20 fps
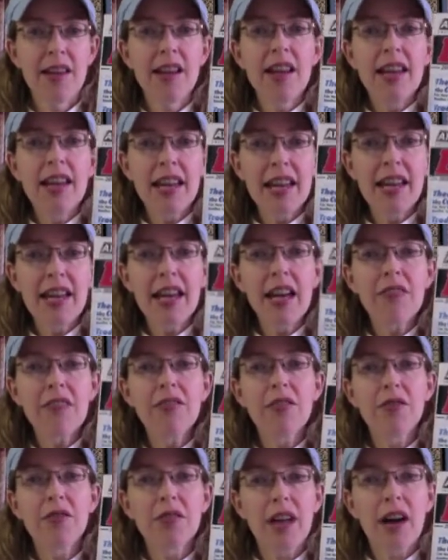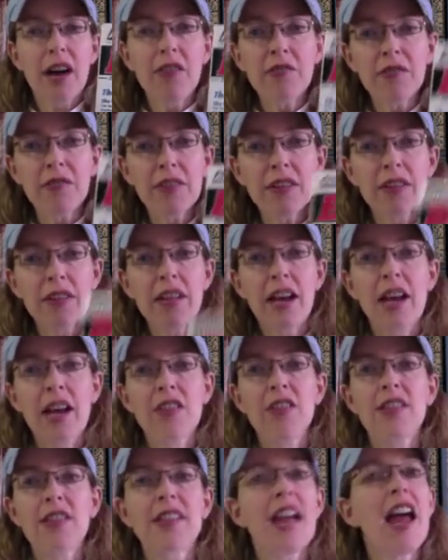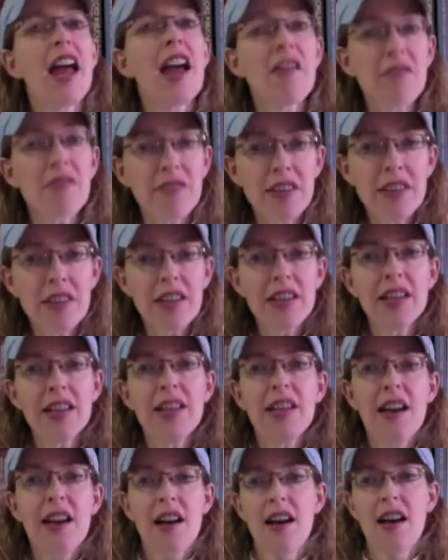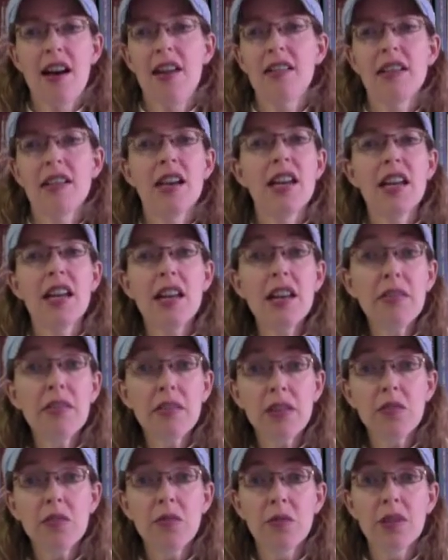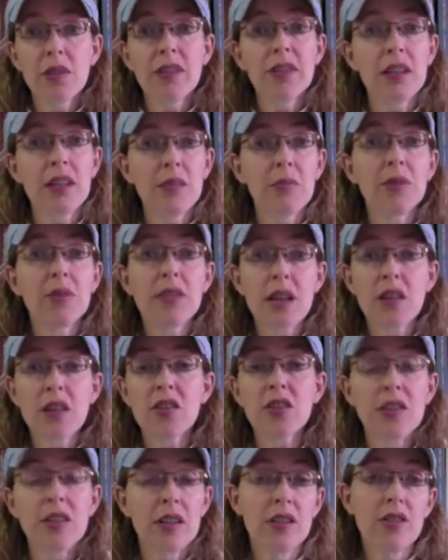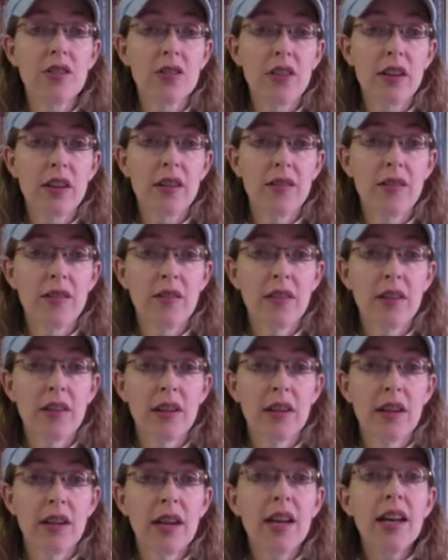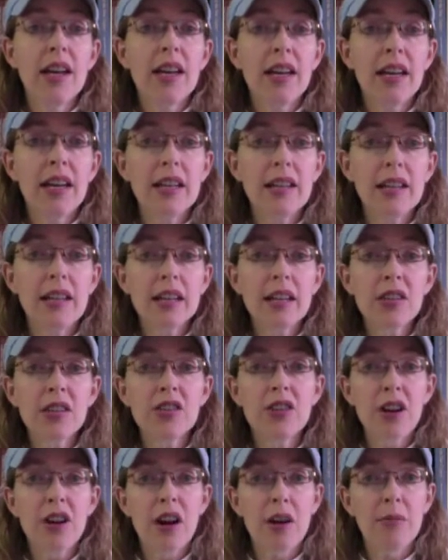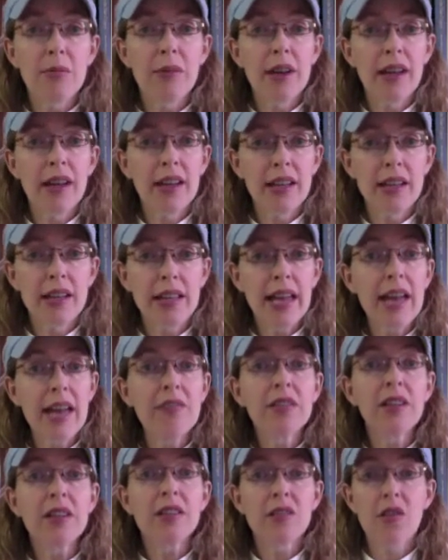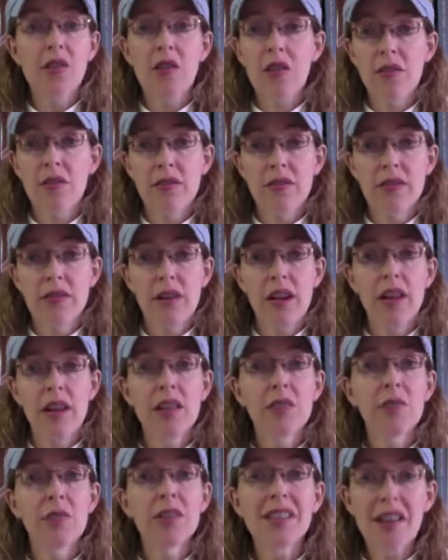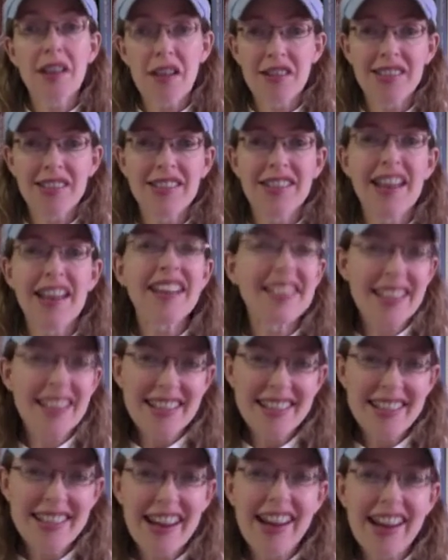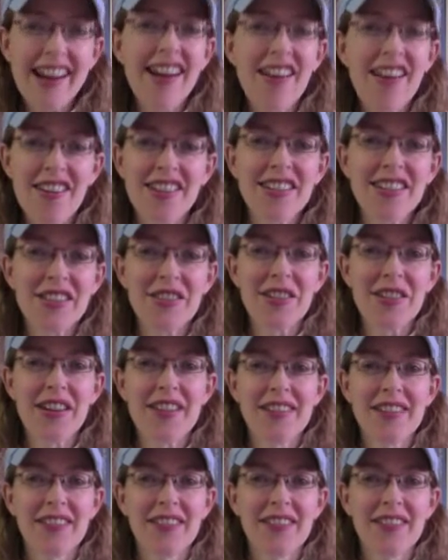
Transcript: He gave those outfield catches everything he had, even risking potential injury. He did his job and he gave it his all, and the results, as they say, are history.